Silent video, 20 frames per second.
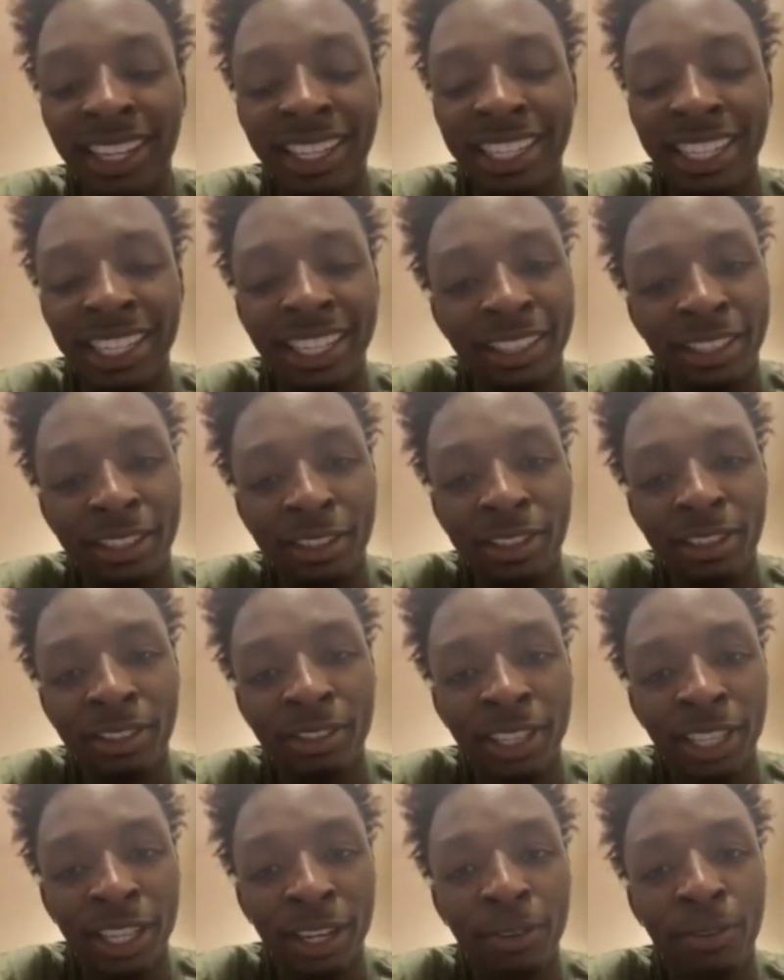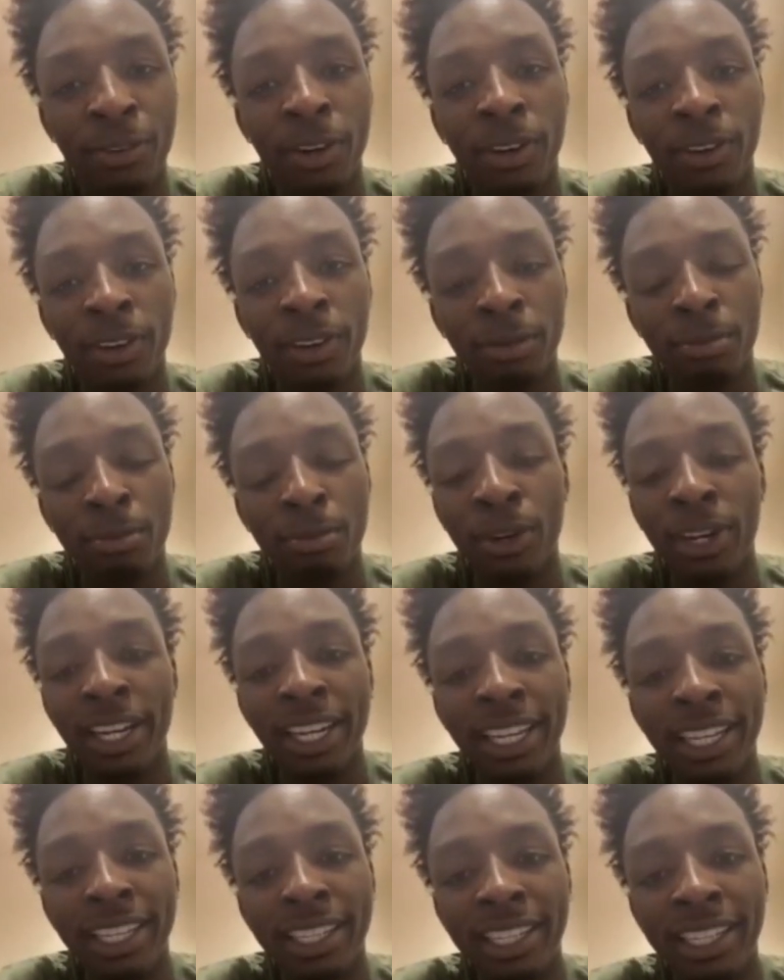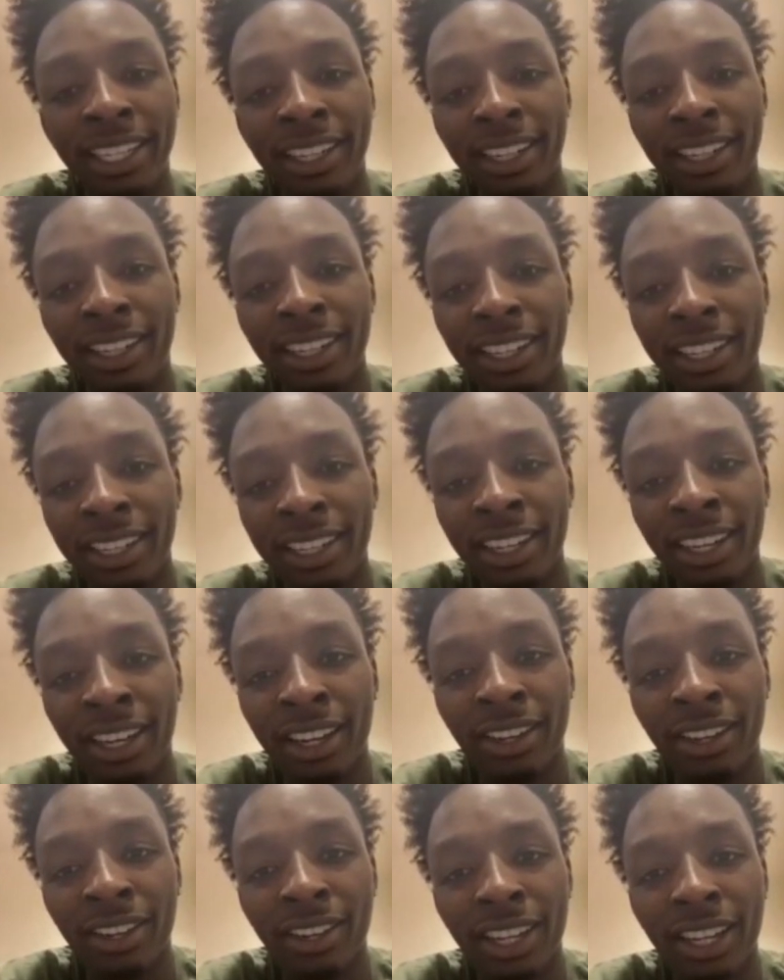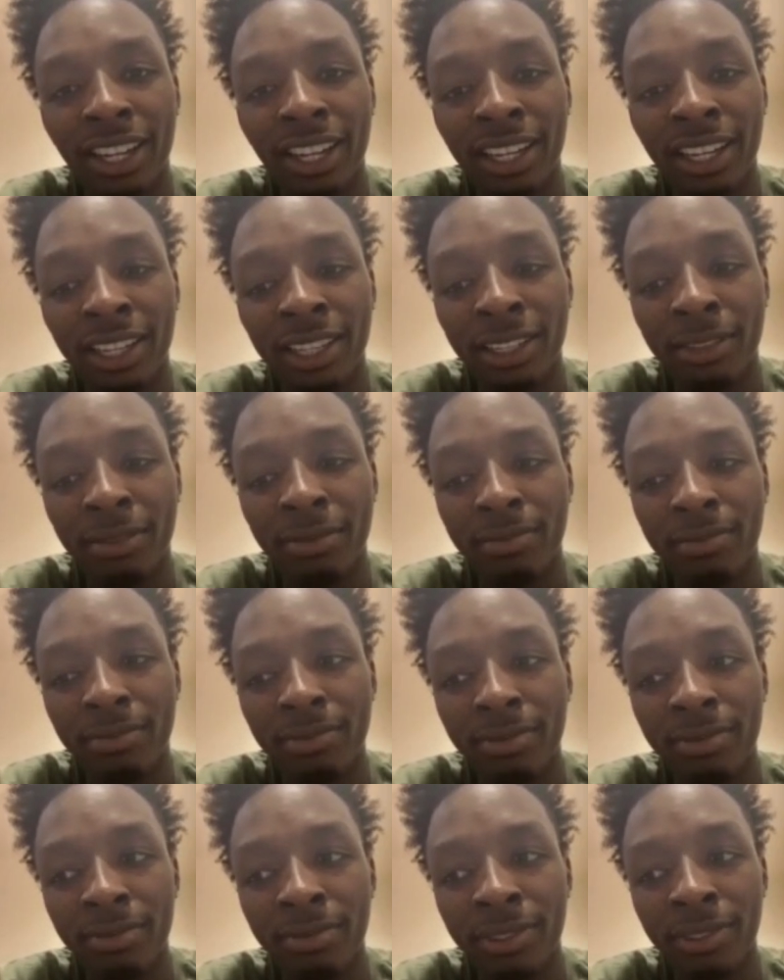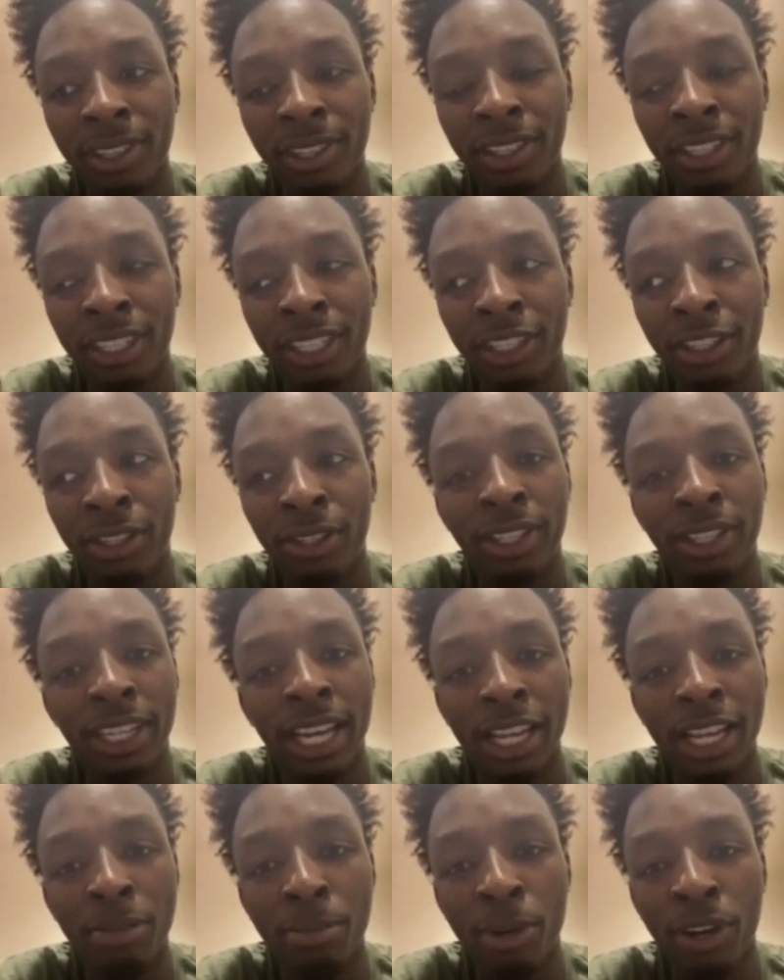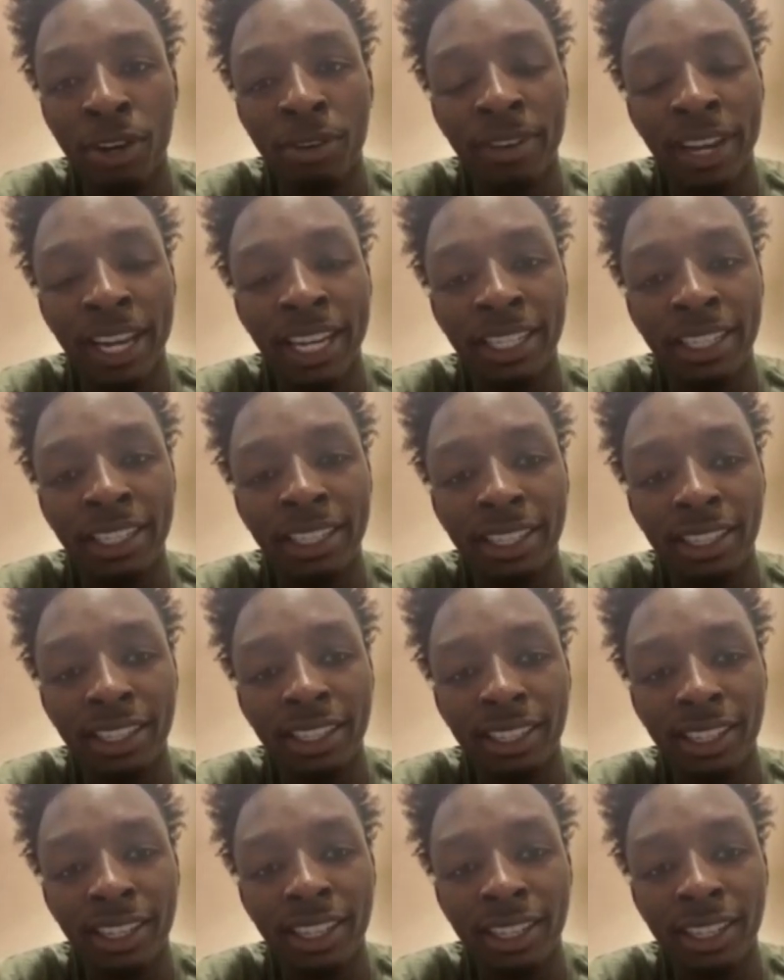just look forward more to this year, you know. You just use it as motivation.